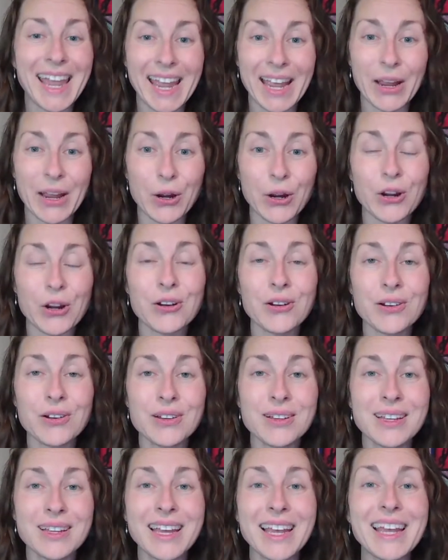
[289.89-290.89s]
anger
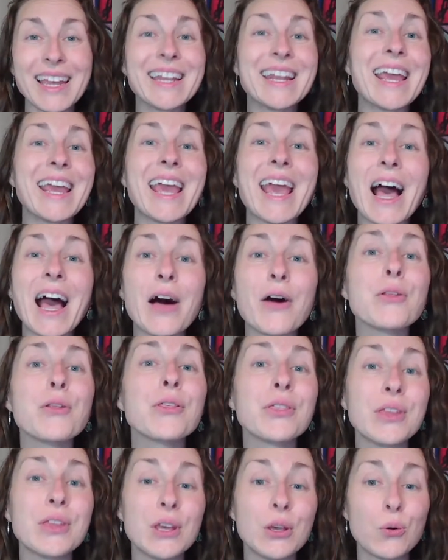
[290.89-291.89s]
in a
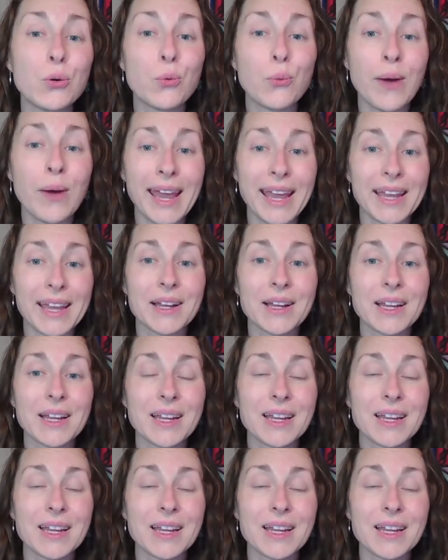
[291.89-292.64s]
healthy way.